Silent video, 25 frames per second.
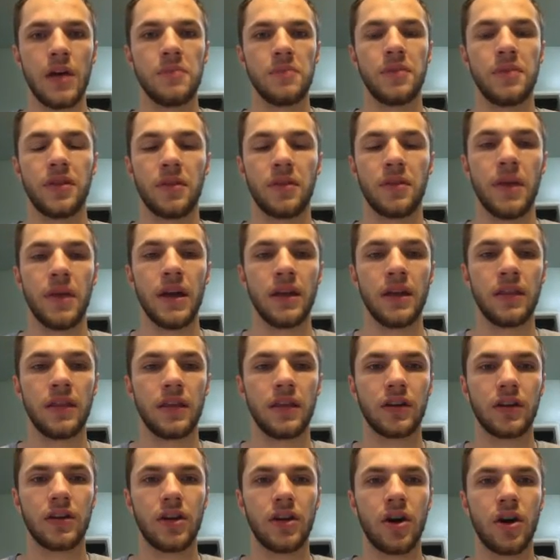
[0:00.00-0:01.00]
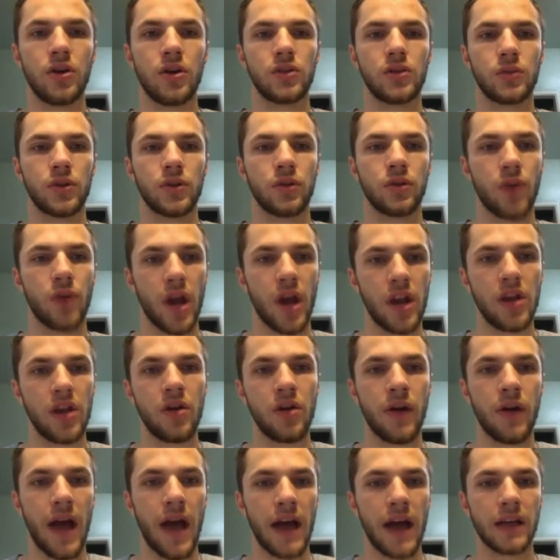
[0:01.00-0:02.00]
But the main thing to know is when a
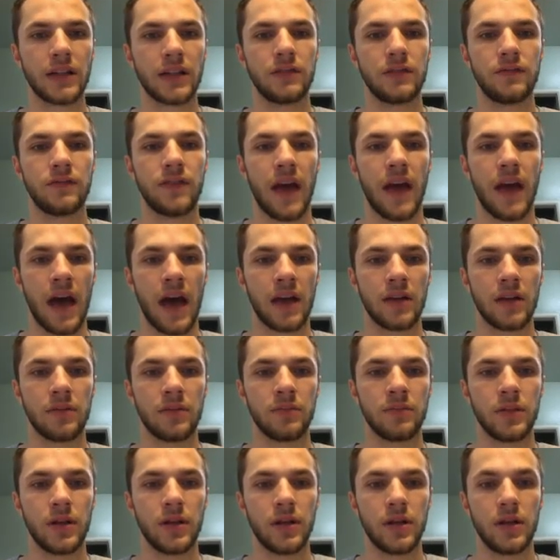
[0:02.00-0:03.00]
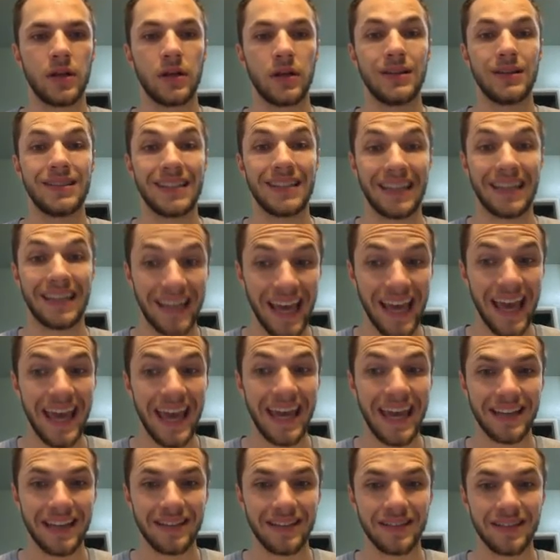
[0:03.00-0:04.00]
radioactive atom
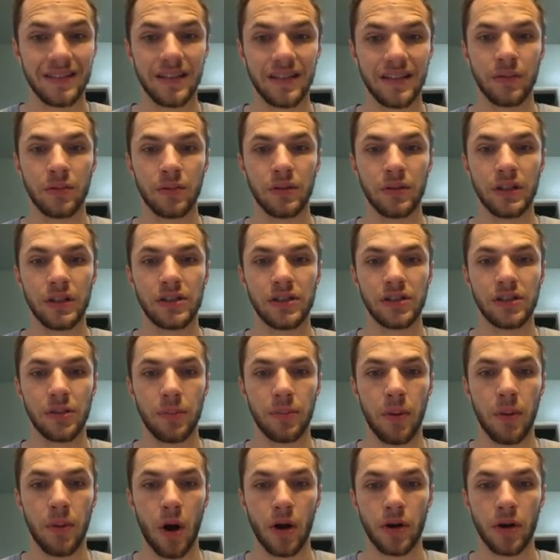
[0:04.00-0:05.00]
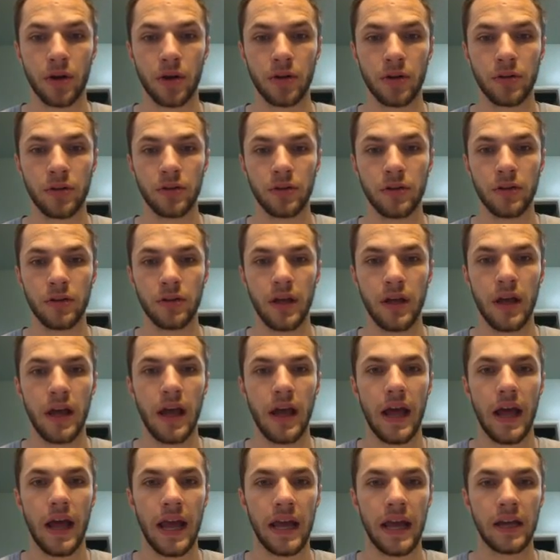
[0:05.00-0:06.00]
decays, it releases a particle
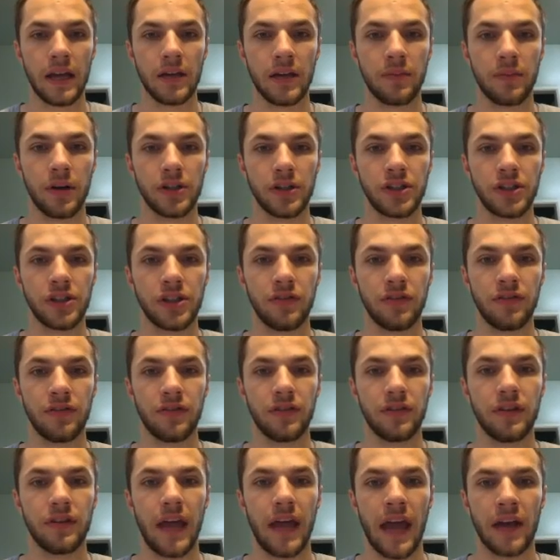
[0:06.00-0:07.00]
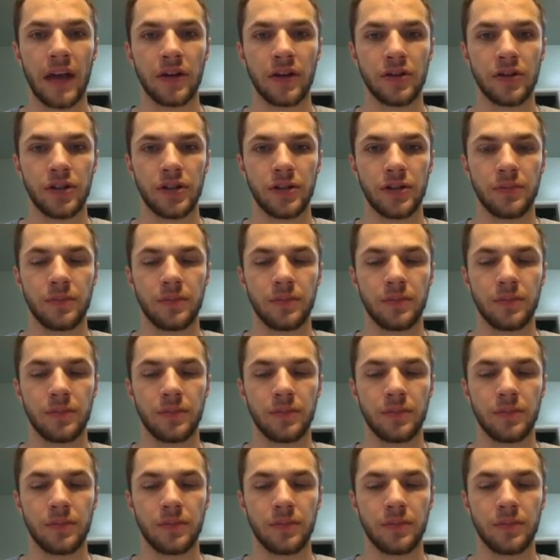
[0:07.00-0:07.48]
and a bunch of energy.